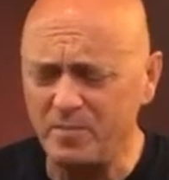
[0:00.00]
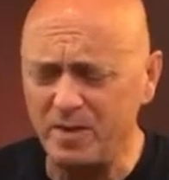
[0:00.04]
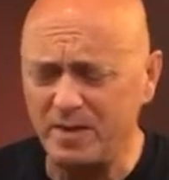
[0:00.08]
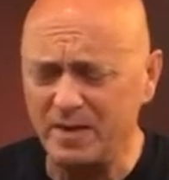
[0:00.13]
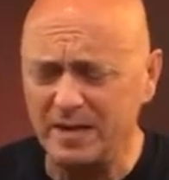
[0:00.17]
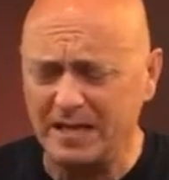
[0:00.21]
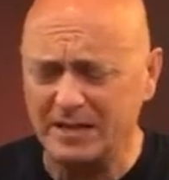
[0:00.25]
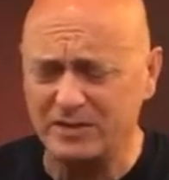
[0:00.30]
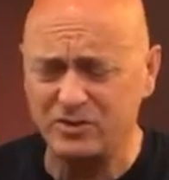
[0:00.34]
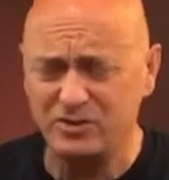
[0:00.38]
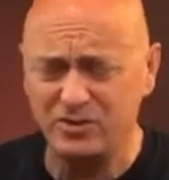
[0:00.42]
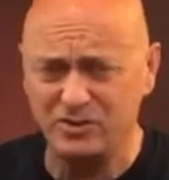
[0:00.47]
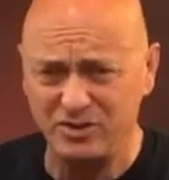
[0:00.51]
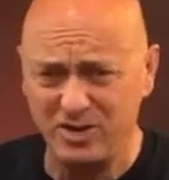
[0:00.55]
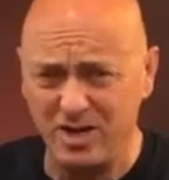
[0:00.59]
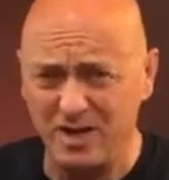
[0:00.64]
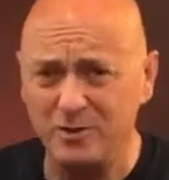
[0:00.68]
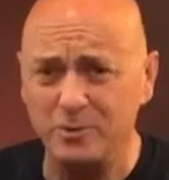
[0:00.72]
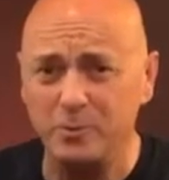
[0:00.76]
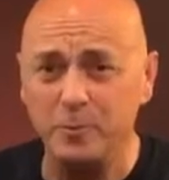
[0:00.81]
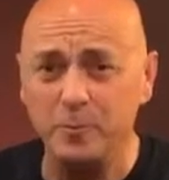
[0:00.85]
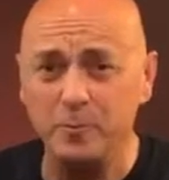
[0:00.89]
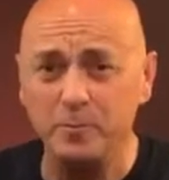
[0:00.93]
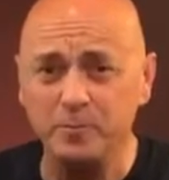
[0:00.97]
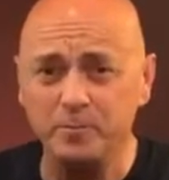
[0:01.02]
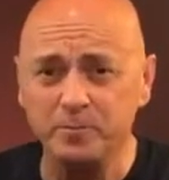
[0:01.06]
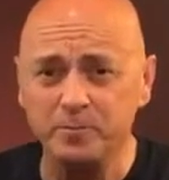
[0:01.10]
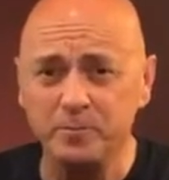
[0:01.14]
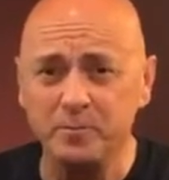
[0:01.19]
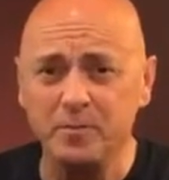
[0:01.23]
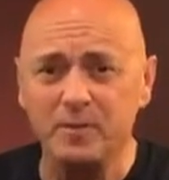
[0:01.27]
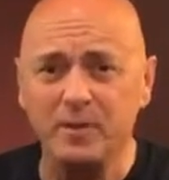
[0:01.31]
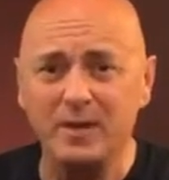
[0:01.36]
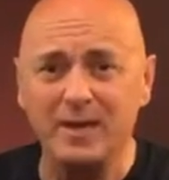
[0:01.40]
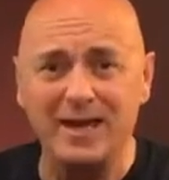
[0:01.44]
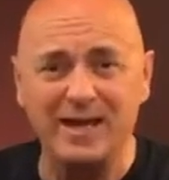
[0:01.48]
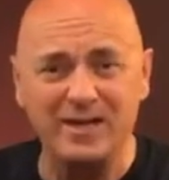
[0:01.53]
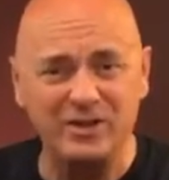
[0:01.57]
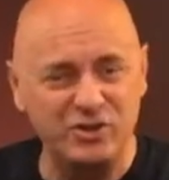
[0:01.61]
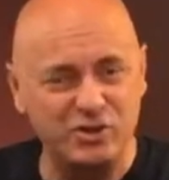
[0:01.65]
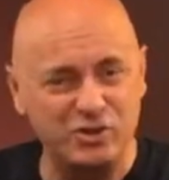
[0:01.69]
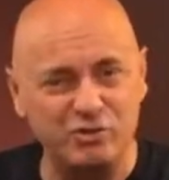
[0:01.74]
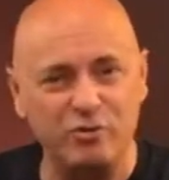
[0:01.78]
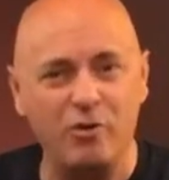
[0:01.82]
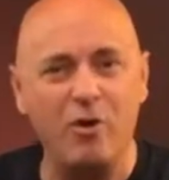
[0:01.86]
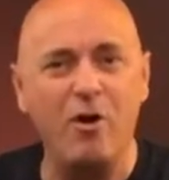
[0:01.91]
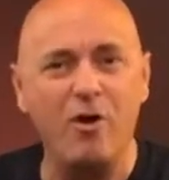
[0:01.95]
It's subtle and
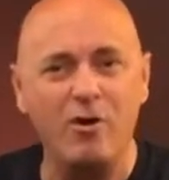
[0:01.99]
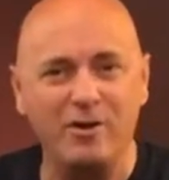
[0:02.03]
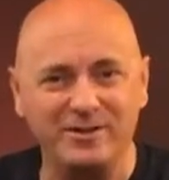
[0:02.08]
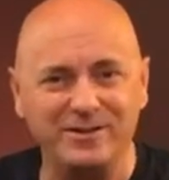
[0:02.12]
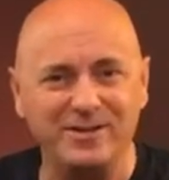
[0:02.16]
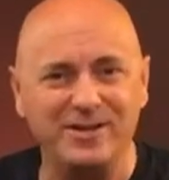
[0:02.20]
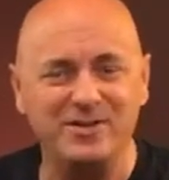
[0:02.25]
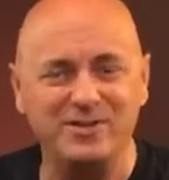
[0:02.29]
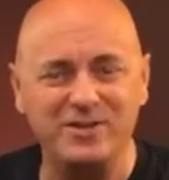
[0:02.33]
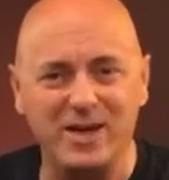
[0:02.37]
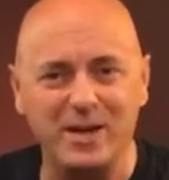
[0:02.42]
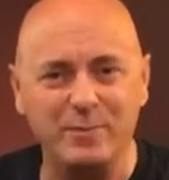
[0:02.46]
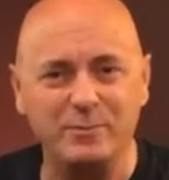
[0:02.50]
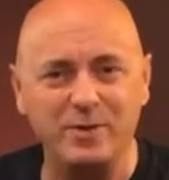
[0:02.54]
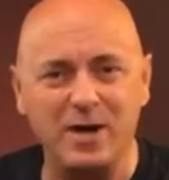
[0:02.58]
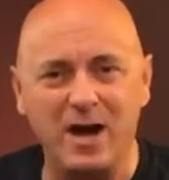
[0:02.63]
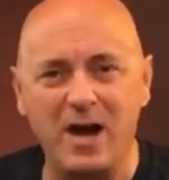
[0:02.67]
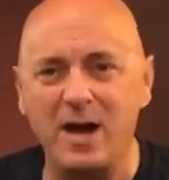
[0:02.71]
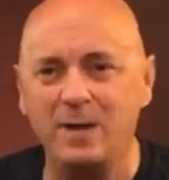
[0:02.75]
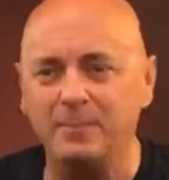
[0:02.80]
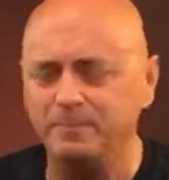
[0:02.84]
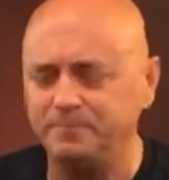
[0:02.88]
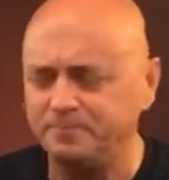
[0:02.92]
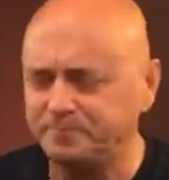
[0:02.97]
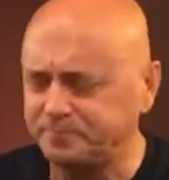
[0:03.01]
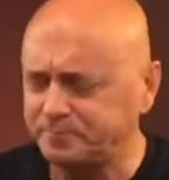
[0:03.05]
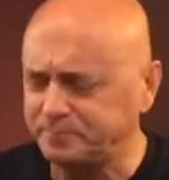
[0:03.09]
strong at the same time.